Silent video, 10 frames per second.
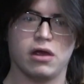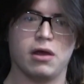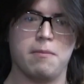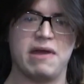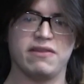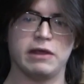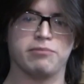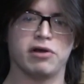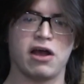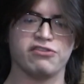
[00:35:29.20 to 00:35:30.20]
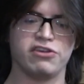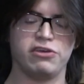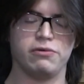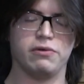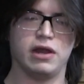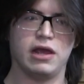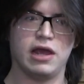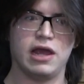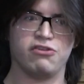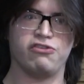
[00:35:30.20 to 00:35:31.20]
mainly prosecute,
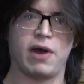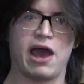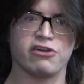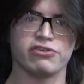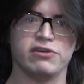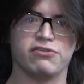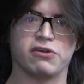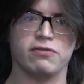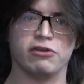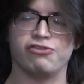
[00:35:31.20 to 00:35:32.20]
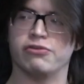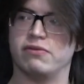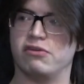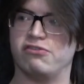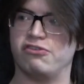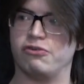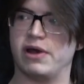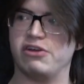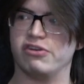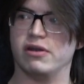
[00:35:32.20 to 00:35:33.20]
it's to actually discern the truth of the
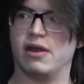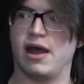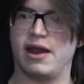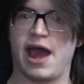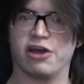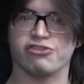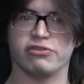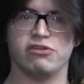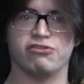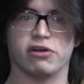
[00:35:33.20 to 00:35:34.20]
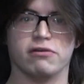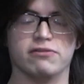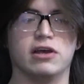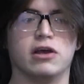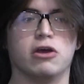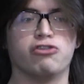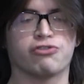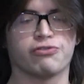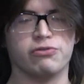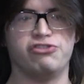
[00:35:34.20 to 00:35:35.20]
situation and actually serve
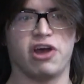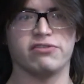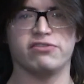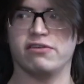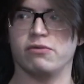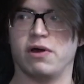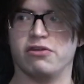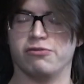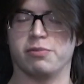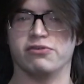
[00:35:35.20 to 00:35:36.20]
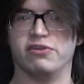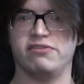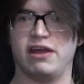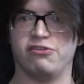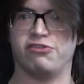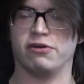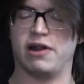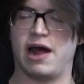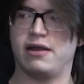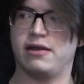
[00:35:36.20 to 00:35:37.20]
true justice, whether this person is innocent or not.